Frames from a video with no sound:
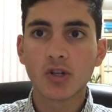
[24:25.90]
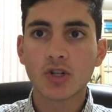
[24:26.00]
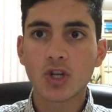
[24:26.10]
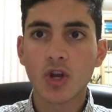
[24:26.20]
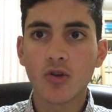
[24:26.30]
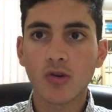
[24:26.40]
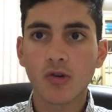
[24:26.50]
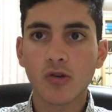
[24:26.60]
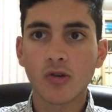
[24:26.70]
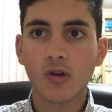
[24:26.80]

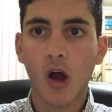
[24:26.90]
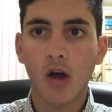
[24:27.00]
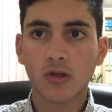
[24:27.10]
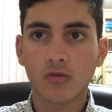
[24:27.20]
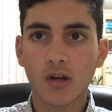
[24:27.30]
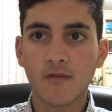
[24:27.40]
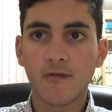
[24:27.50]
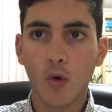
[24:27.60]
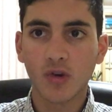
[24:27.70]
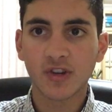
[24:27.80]
to
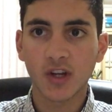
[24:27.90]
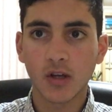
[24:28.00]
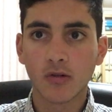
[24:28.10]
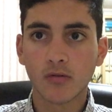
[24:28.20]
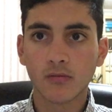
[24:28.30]
3:40.